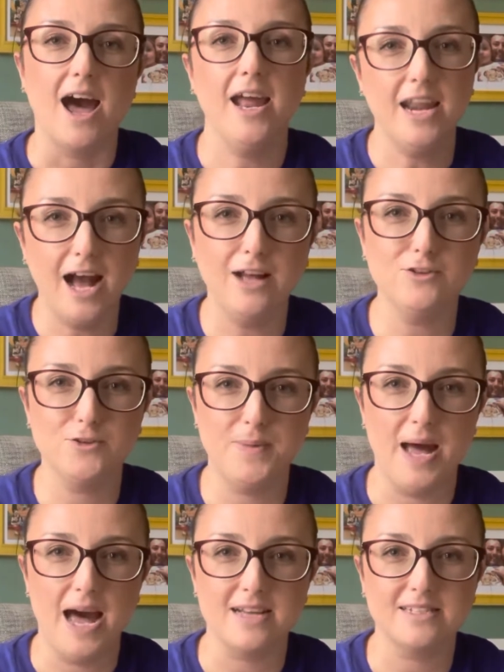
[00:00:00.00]
an annual
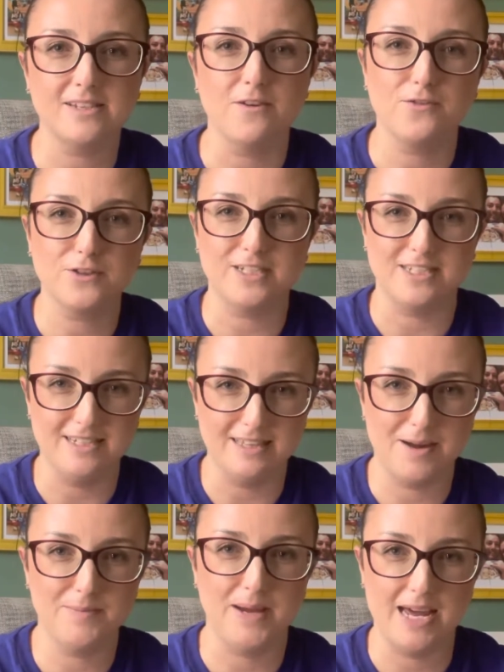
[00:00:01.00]
pass for
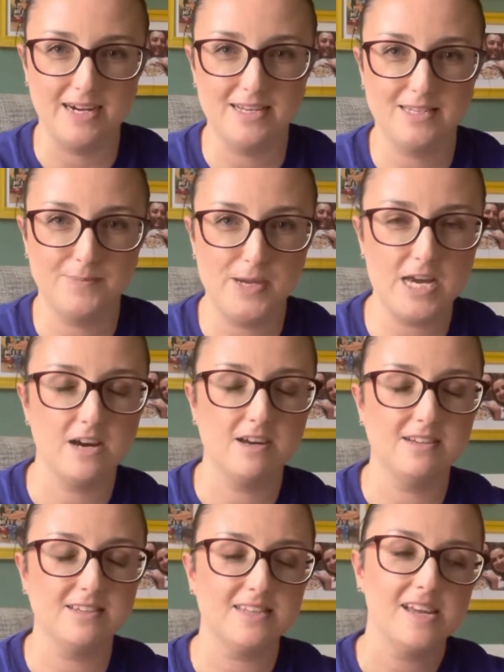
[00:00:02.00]
Disneyland Paris,
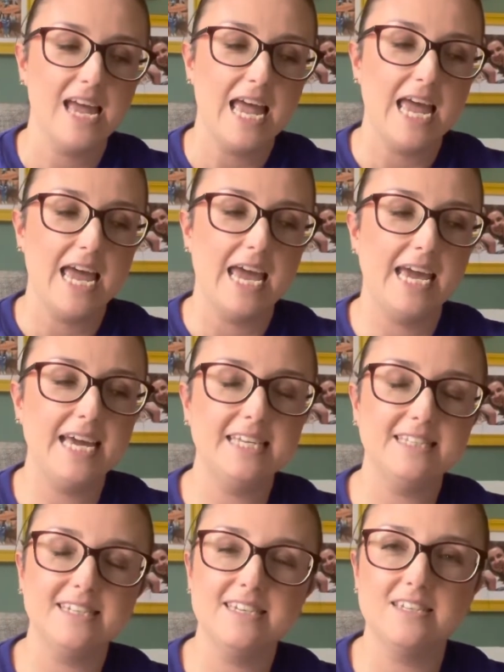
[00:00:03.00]
because
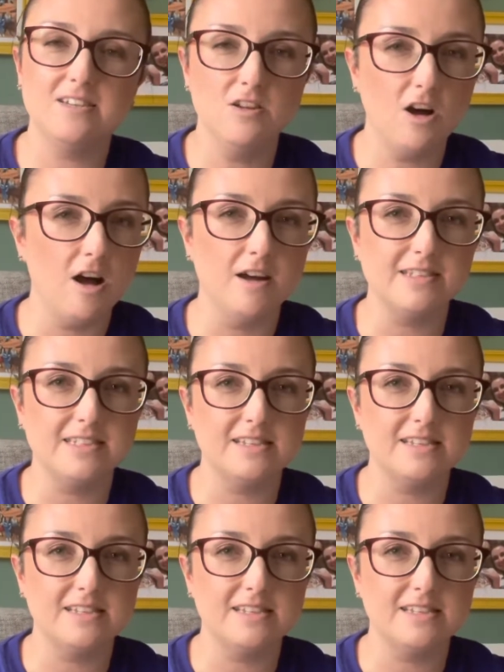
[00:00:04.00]
it is not